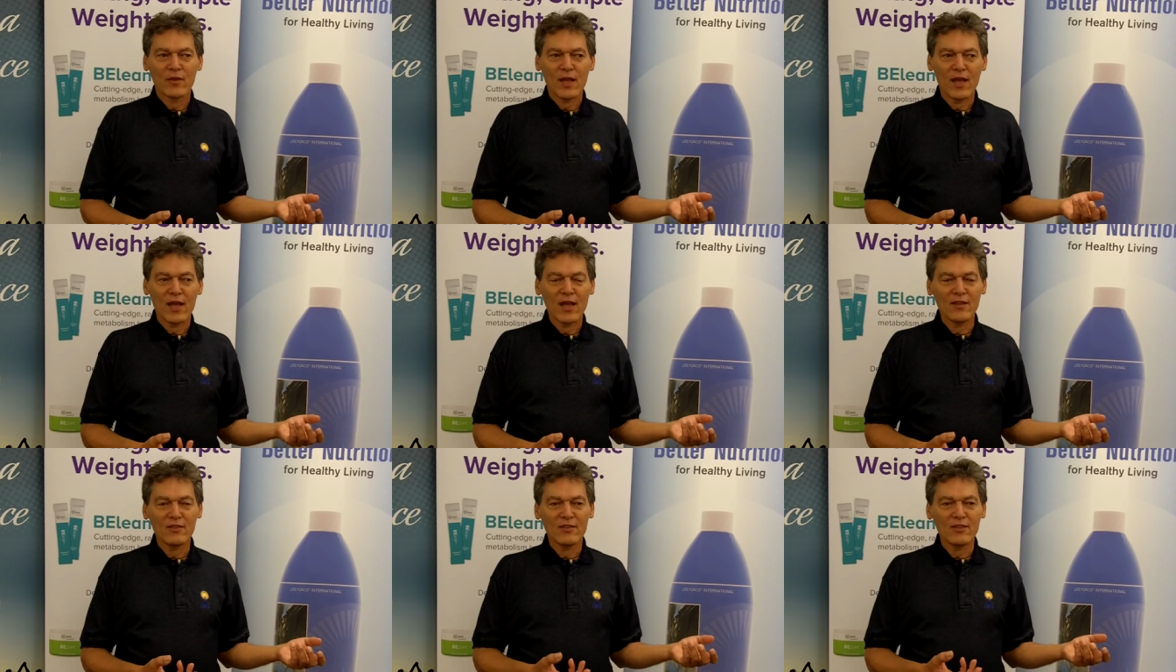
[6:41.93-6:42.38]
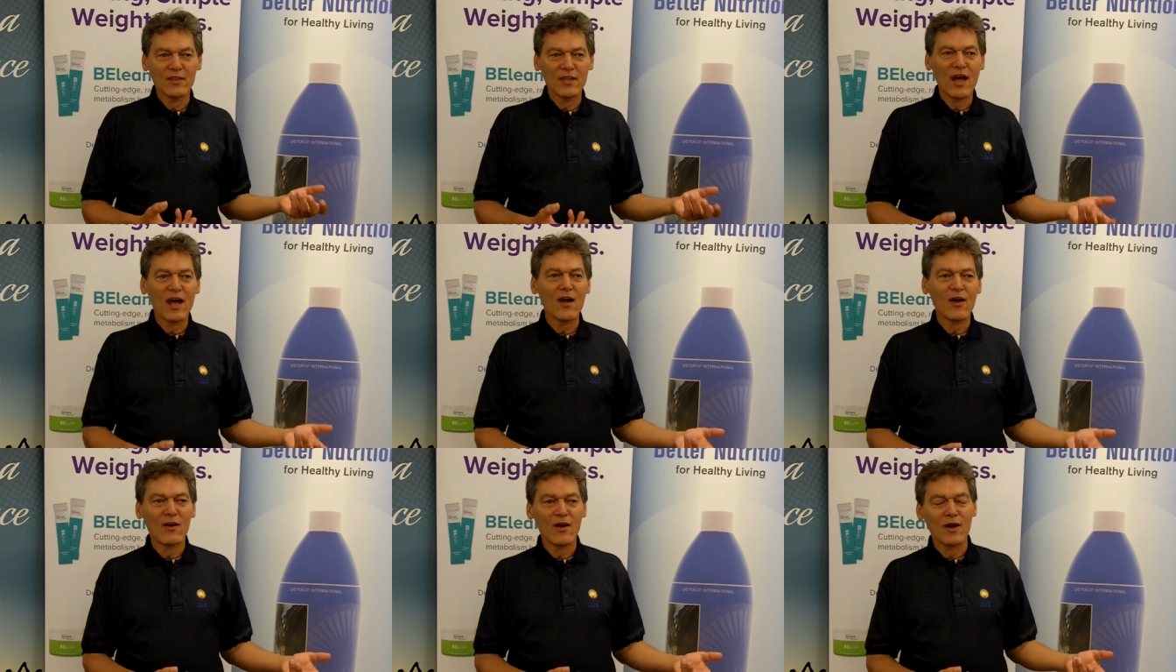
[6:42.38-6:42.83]
And
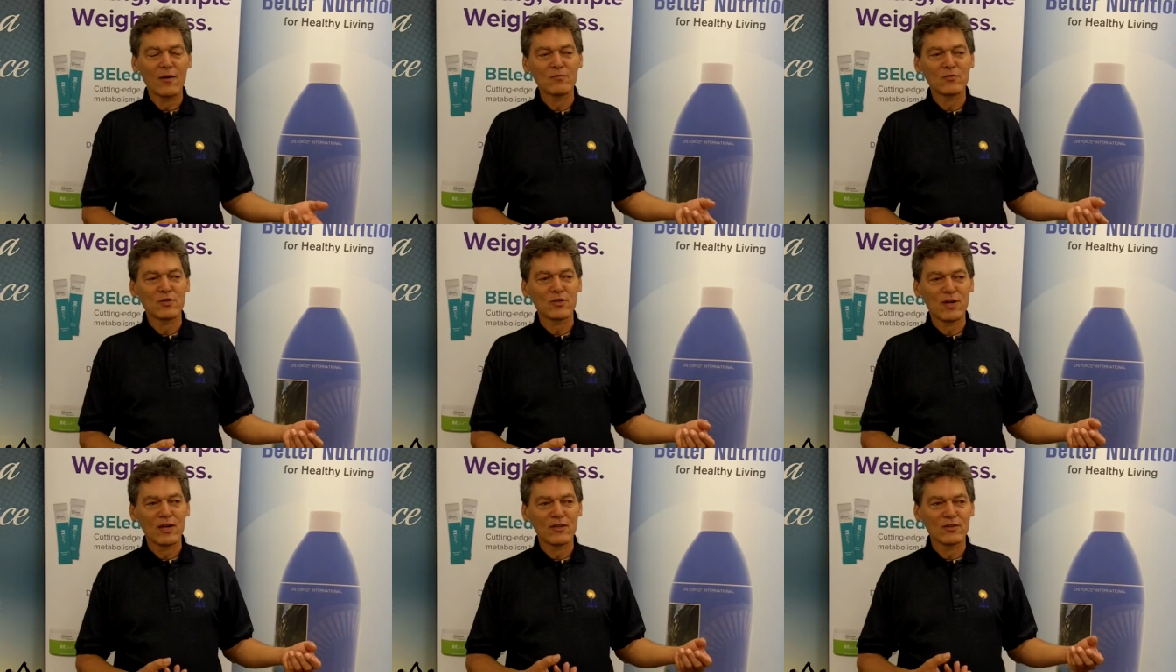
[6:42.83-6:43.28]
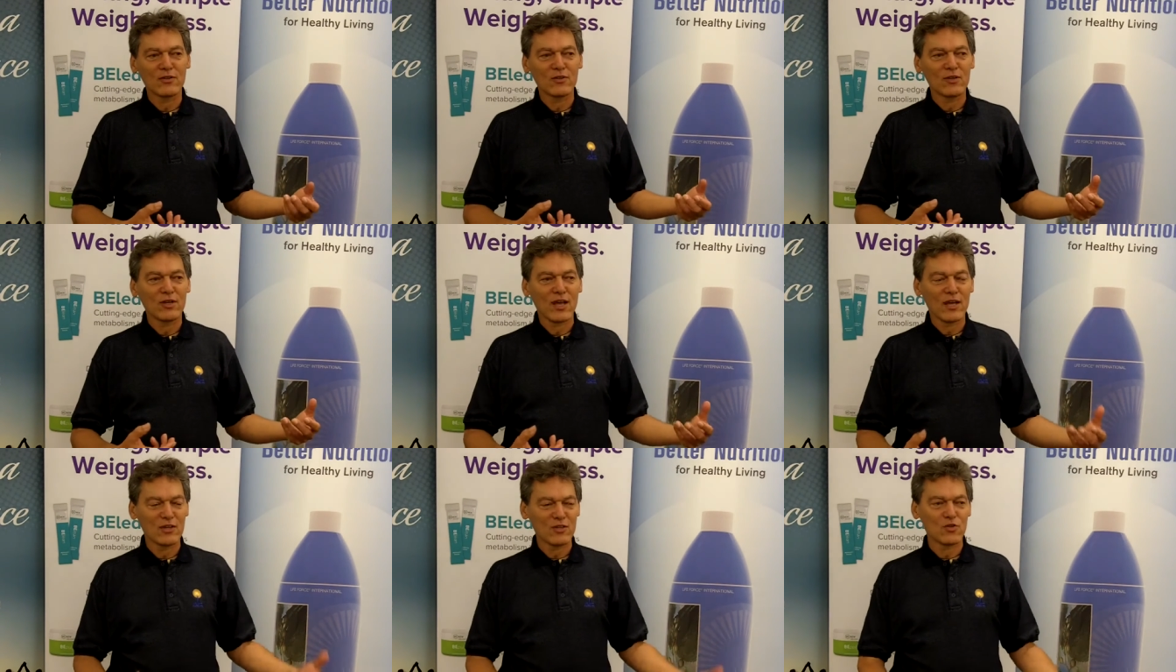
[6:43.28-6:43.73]
now I'm trying to
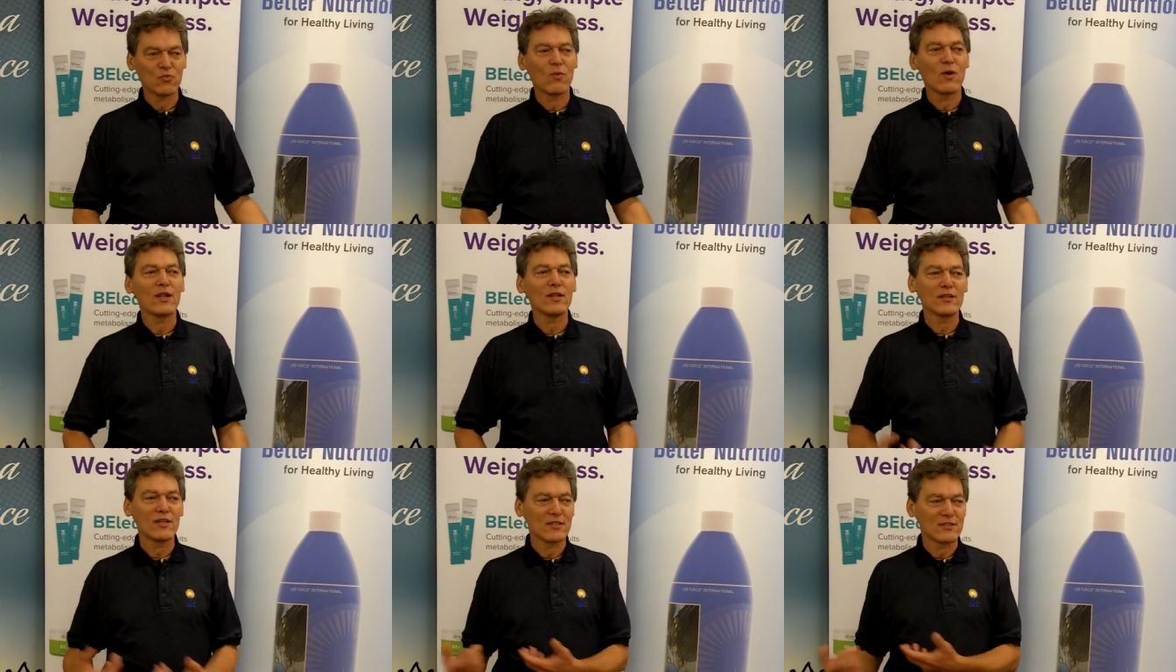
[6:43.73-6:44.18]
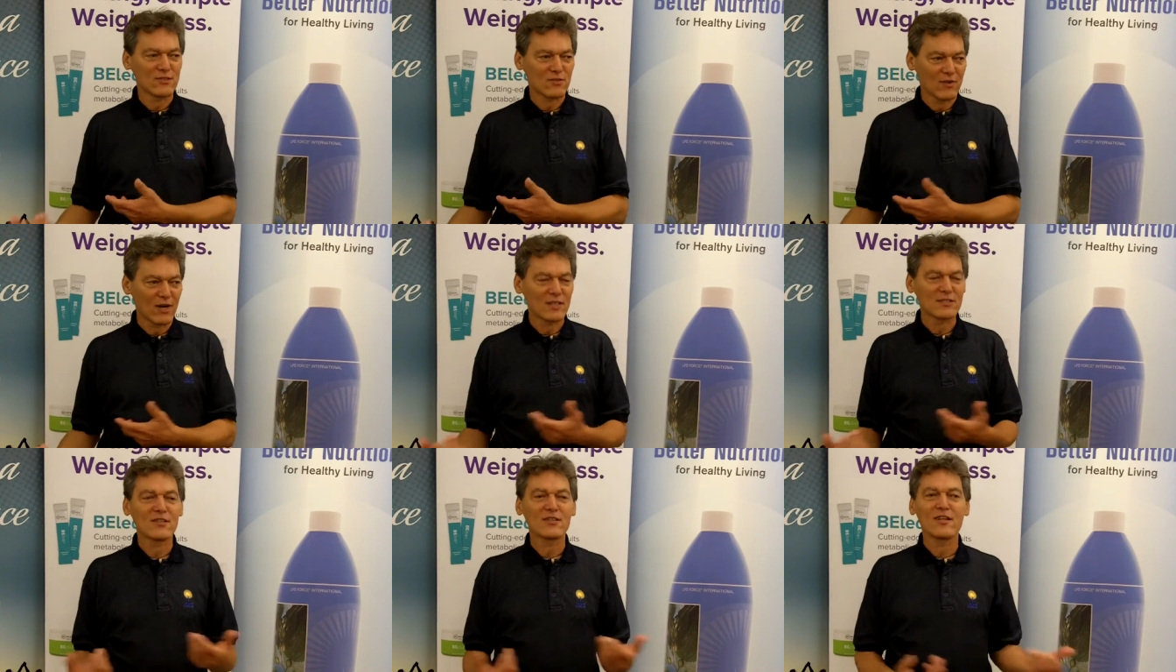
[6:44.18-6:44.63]
catch wellness
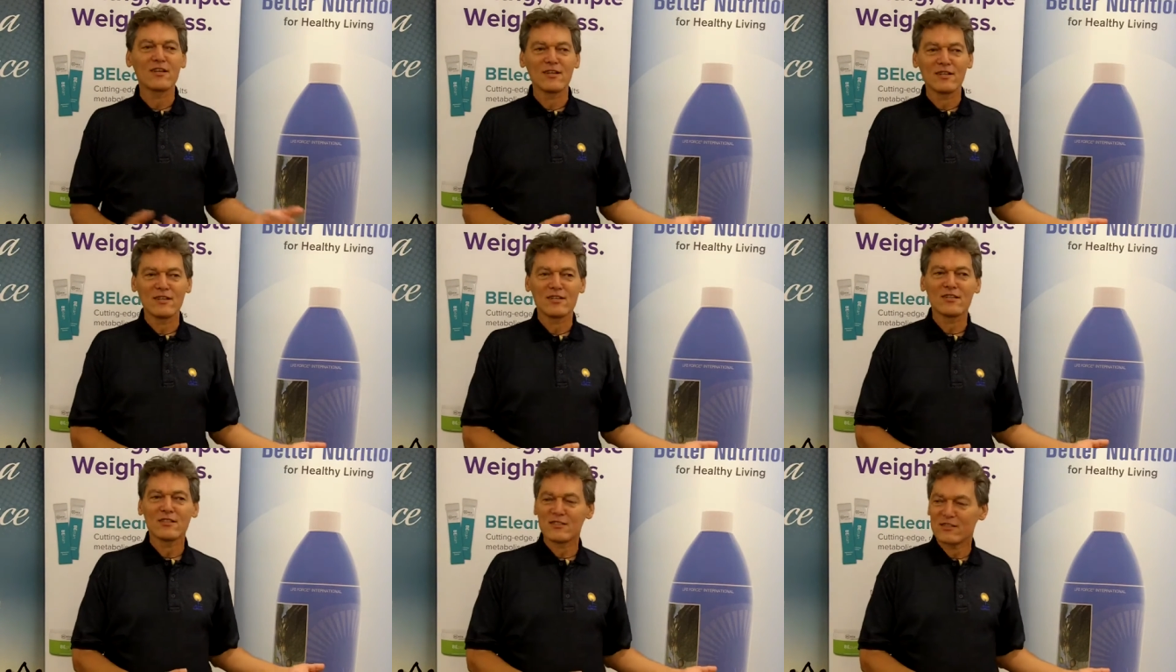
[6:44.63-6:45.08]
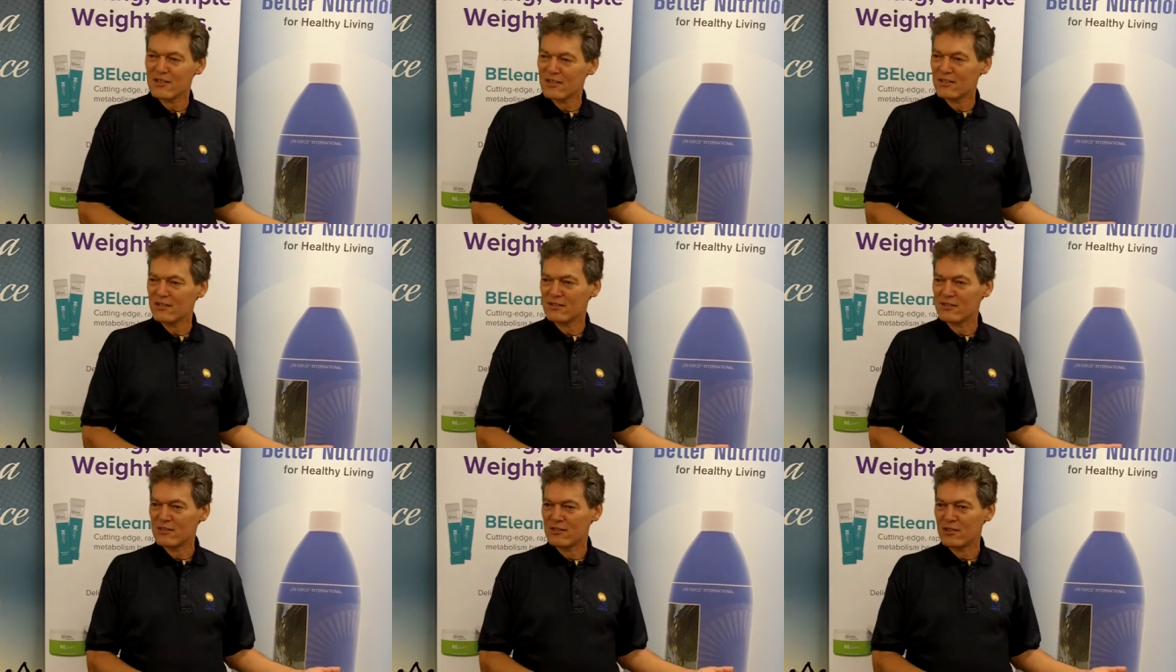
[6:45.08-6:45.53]
rather than a
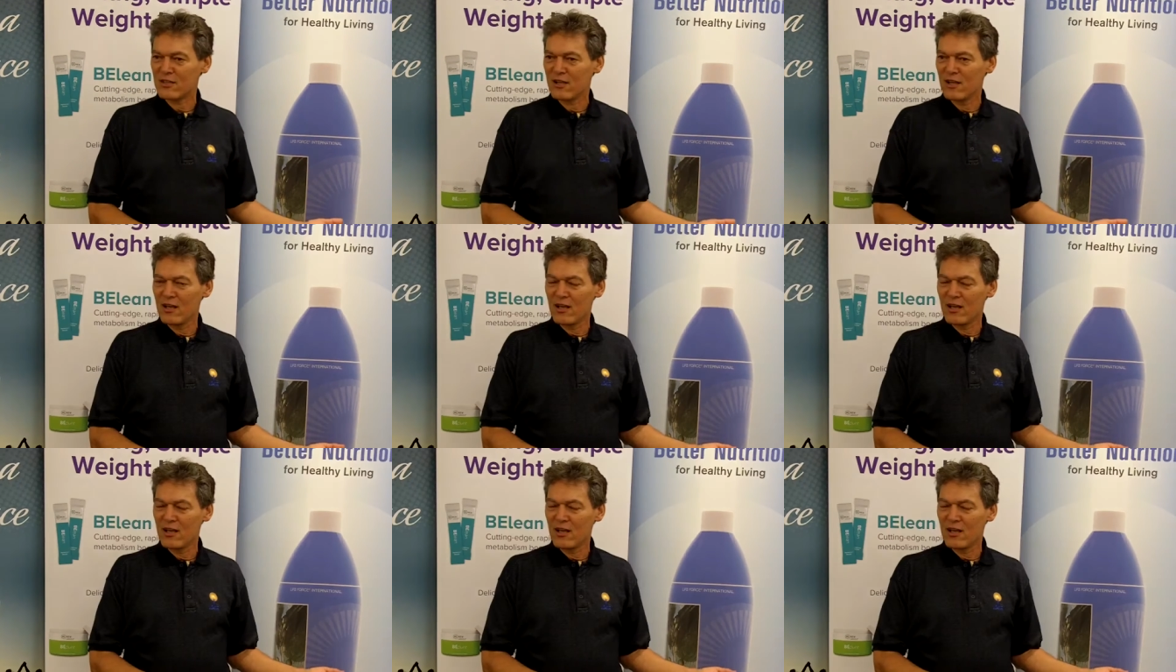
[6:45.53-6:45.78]
disease.